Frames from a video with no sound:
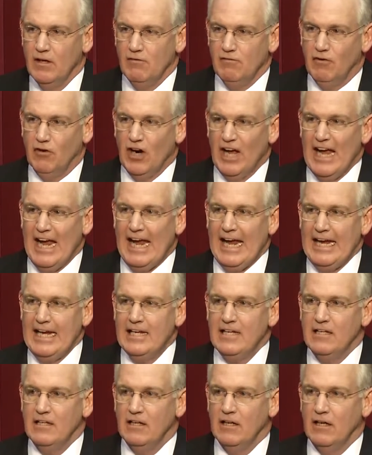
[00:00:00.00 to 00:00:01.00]
For
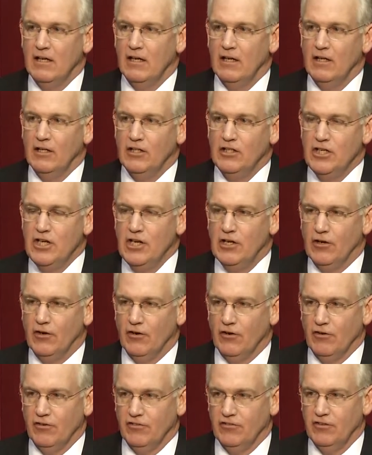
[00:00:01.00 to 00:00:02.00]
8
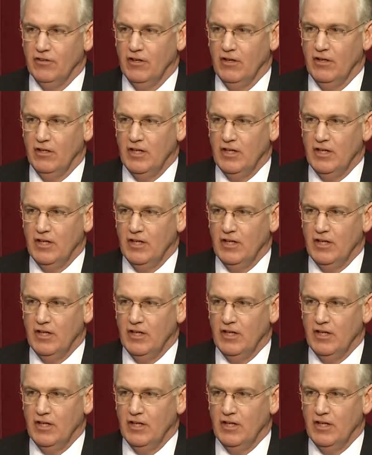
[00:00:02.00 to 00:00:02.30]
years,